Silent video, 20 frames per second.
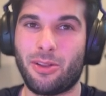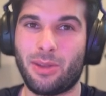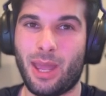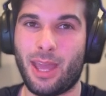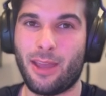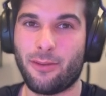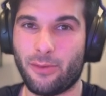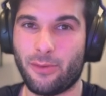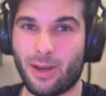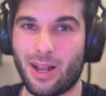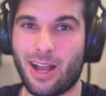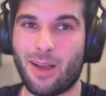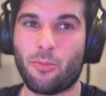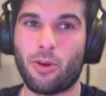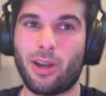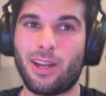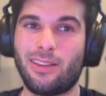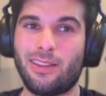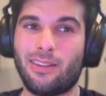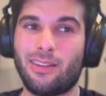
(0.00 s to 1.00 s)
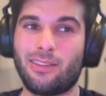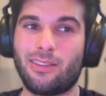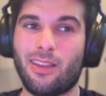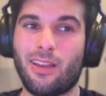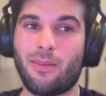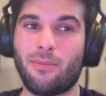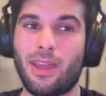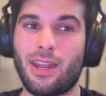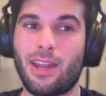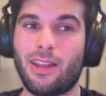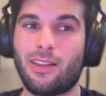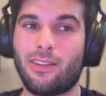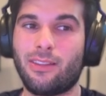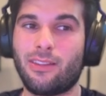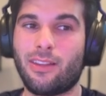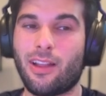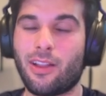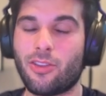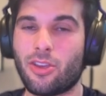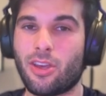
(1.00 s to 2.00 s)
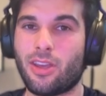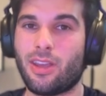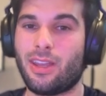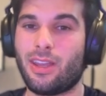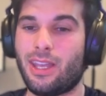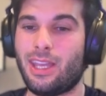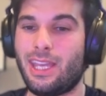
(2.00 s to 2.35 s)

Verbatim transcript: every operating system, and it's such an